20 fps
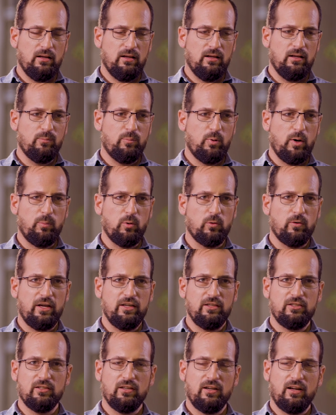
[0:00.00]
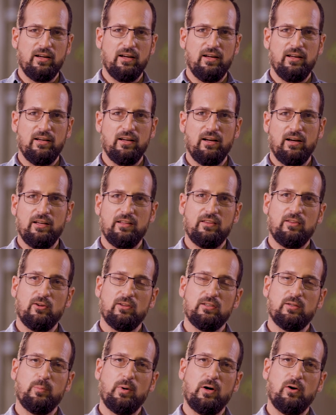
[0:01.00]
In preparation, I
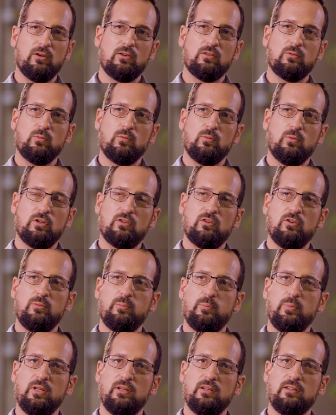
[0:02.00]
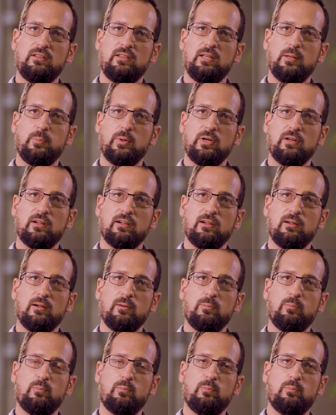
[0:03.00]
thought about what could be
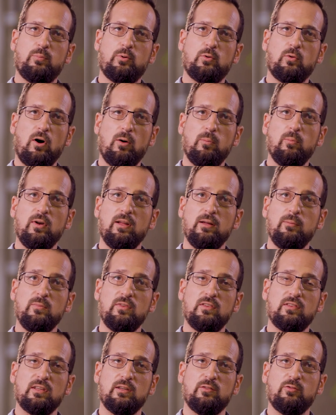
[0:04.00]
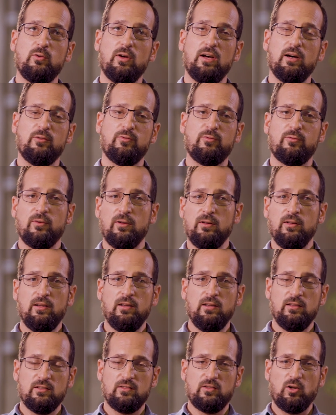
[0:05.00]
typical problems if you have
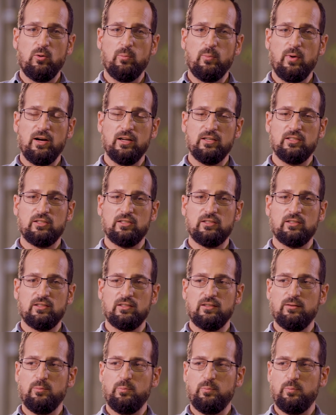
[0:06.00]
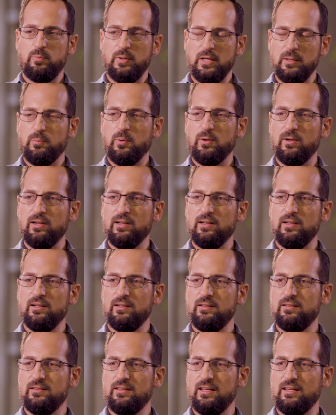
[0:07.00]
so much people
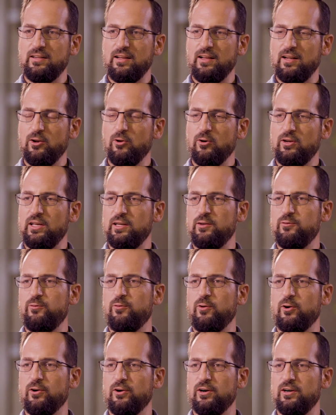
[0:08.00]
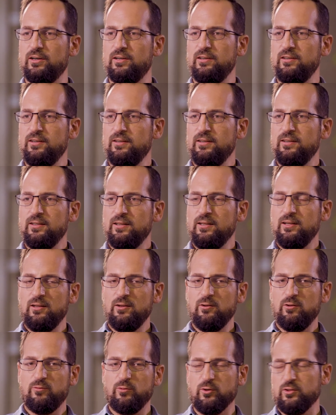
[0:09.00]
that are looking for
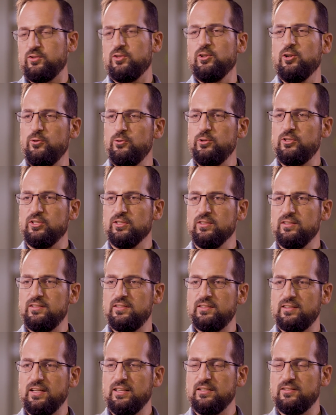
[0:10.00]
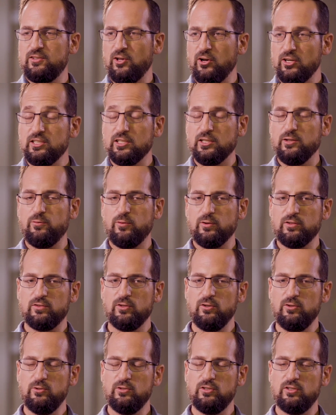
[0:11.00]
solutions and searching for
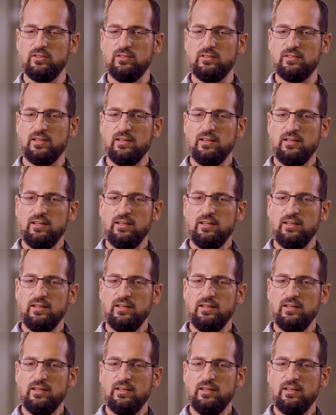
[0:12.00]
solutions.